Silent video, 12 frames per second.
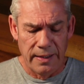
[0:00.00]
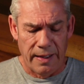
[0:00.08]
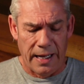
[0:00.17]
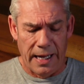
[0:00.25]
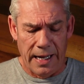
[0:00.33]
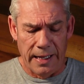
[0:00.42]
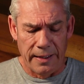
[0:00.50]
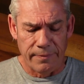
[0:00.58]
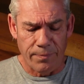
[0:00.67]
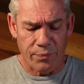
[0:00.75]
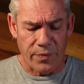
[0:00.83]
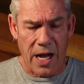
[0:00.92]
I
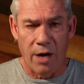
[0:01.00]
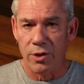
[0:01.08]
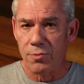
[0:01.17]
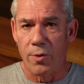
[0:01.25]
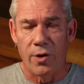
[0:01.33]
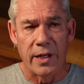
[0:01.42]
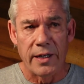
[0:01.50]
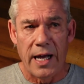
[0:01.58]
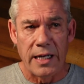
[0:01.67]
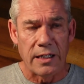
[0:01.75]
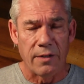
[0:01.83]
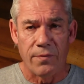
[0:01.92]
was born in
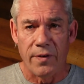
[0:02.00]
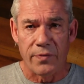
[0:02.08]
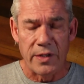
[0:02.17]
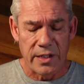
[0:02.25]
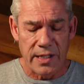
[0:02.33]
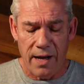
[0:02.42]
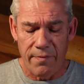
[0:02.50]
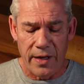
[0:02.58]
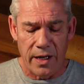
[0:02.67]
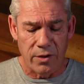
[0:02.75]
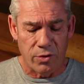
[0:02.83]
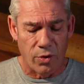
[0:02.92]

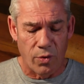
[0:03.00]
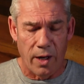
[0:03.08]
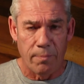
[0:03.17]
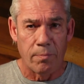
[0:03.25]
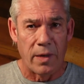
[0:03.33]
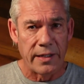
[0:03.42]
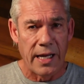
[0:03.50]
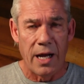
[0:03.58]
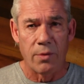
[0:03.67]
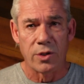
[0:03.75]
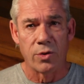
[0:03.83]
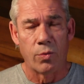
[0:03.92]
1957, grew up, my dad
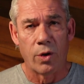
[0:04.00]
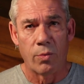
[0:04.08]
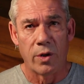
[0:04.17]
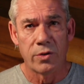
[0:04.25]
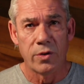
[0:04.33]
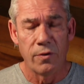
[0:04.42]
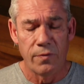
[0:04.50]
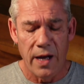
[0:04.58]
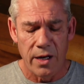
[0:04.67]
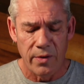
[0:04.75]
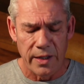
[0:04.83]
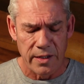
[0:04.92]
was a World War II
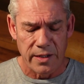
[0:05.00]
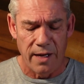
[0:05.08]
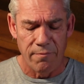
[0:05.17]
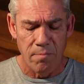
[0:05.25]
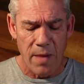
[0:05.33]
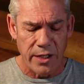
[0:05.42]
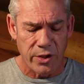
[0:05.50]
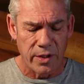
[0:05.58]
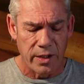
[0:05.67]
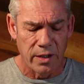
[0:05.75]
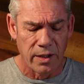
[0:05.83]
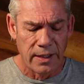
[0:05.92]
veteran, as I've
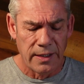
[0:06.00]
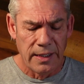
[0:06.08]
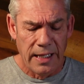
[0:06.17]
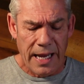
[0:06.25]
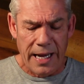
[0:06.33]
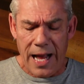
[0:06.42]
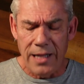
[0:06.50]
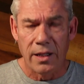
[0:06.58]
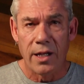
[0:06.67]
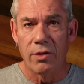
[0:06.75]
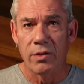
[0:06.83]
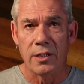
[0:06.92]
mentioned, and I
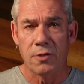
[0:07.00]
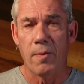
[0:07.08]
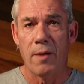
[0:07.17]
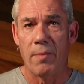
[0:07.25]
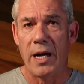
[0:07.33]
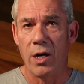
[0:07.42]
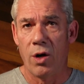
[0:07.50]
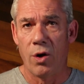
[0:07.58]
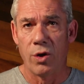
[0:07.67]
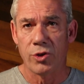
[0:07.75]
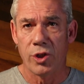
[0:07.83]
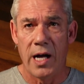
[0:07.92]
literally spent my
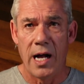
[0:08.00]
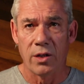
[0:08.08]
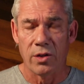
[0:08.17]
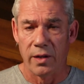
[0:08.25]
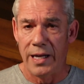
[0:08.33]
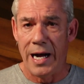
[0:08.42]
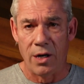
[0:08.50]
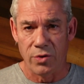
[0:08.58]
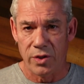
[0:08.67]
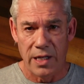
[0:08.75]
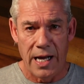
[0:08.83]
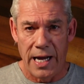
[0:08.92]
whole childhood
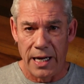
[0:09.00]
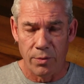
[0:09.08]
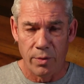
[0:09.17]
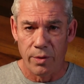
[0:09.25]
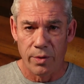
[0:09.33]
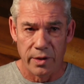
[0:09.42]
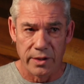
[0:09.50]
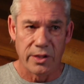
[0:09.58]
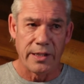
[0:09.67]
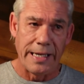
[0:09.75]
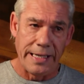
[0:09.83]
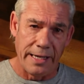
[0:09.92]
outside. We were a
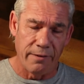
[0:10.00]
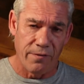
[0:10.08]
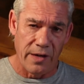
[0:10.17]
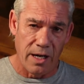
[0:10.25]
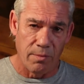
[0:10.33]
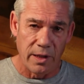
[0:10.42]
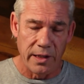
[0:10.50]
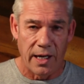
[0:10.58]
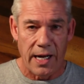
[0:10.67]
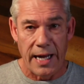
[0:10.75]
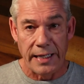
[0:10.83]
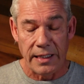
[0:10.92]
skiing family, a
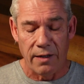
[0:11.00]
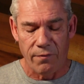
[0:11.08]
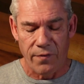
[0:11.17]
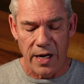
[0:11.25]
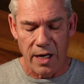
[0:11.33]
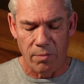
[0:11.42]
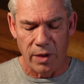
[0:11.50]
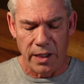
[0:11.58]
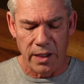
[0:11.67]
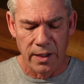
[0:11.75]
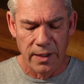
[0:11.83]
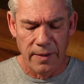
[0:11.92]
hiking
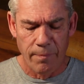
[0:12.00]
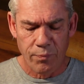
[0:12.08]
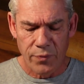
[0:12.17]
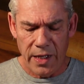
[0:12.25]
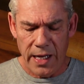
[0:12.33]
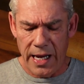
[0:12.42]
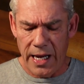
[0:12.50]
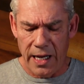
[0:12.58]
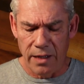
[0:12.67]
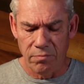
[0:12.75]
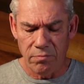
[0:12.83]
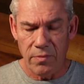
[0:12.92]
family,
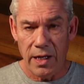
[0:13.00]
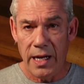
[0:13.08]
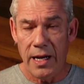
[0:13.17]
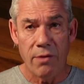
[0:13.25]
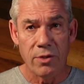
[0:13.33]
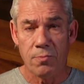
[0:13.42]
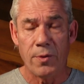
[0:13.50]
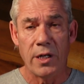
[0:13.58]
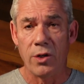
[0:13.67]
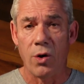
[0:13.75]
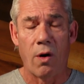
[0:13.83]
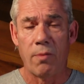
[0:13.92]
and that was pretty
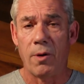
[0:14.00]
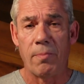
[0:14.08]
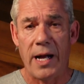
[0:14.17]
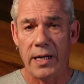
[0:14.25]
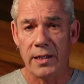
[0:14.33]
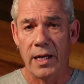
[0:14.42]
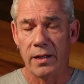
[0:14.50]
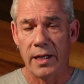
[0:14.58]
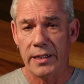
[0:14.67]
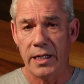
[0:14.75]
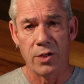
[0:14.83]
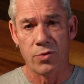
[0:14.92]
normal back then. Like,
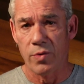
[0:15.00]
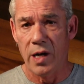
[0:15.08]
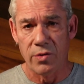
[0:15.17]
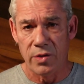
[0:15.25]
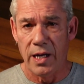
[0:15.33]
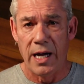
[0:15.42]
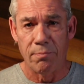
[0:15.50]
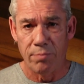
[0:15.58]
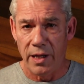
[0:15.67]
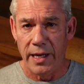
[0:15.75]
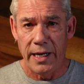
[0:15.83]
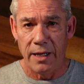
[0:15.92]
kids were outside
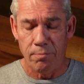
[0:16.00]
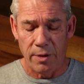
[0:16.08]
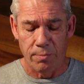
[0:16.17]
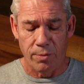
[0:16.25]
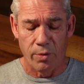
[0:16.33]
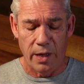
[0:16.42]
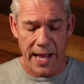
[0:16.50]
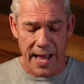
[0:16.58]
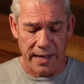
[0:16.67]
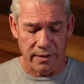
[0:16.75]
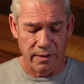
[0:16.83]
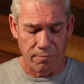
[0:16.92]
playing, people were
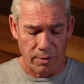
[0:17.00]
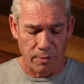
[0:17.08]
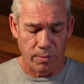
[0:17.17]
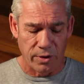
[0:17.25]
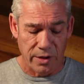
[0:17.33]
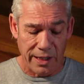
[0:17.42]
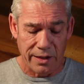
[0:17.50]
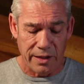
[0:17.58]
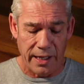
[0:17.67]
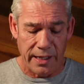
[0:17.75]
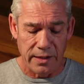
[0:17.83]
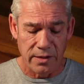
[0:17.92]
active, people did
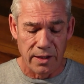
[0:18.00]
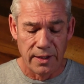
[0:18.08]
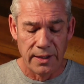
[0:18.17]
things.